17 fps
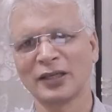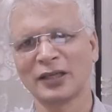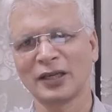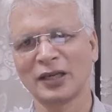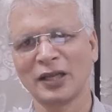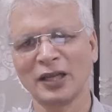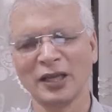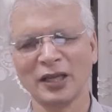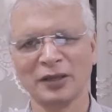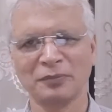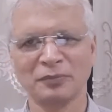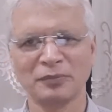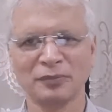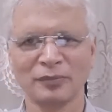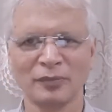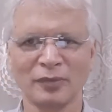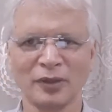
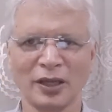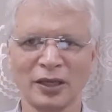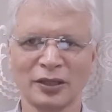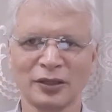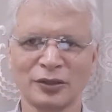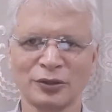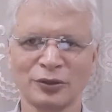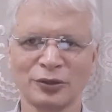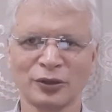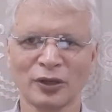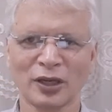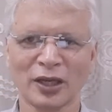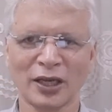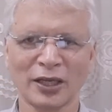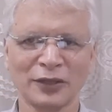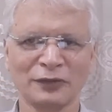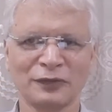came into your
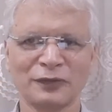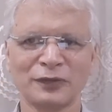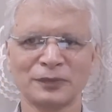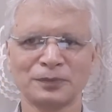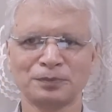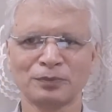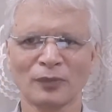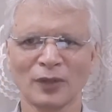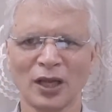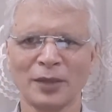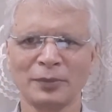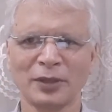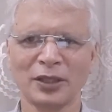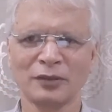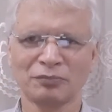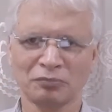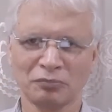life. I
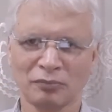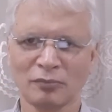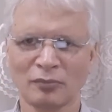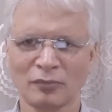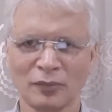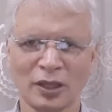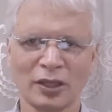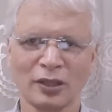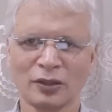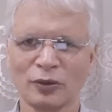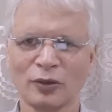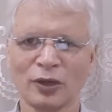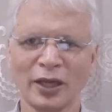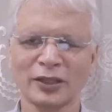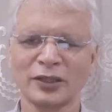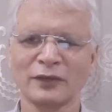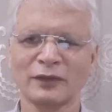mean, in
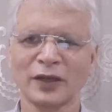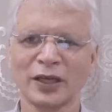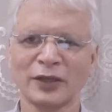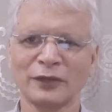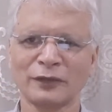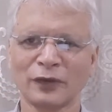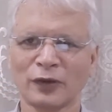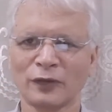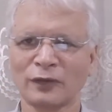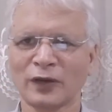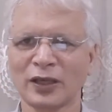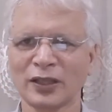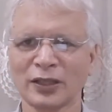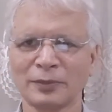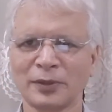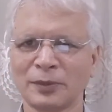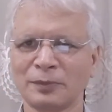collective life of
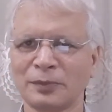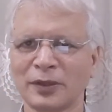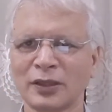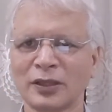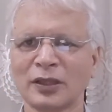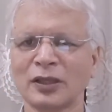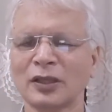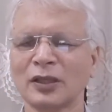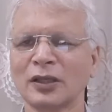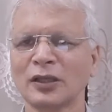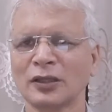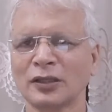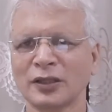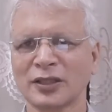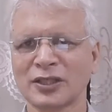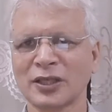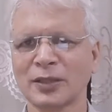all the people,
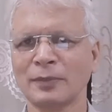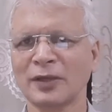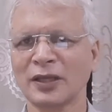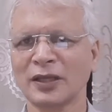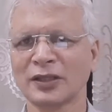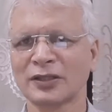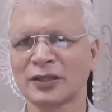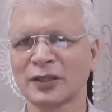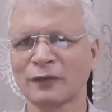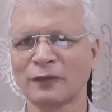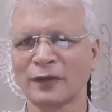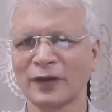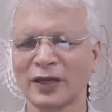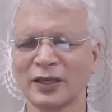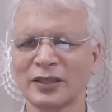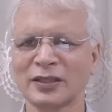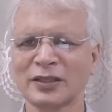the siblings, the
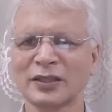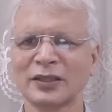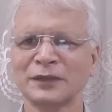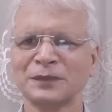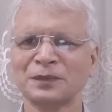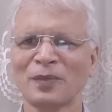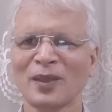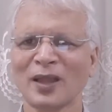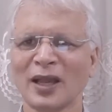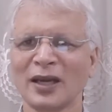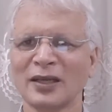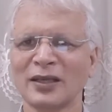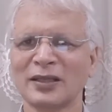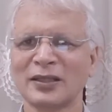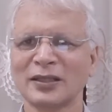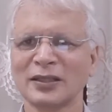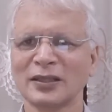friends,
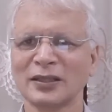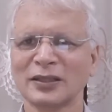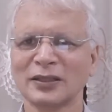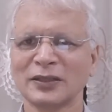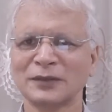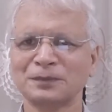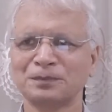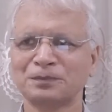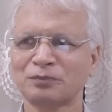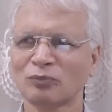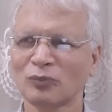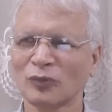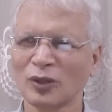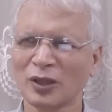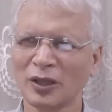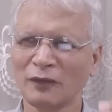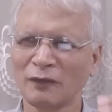and
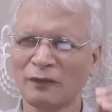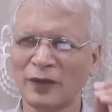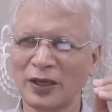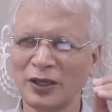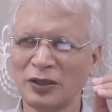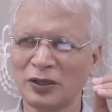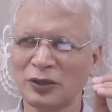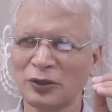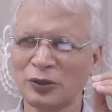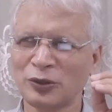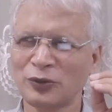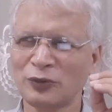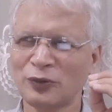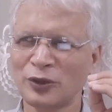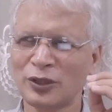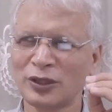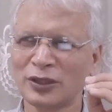when you
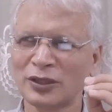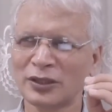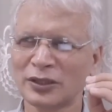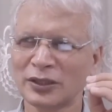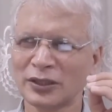would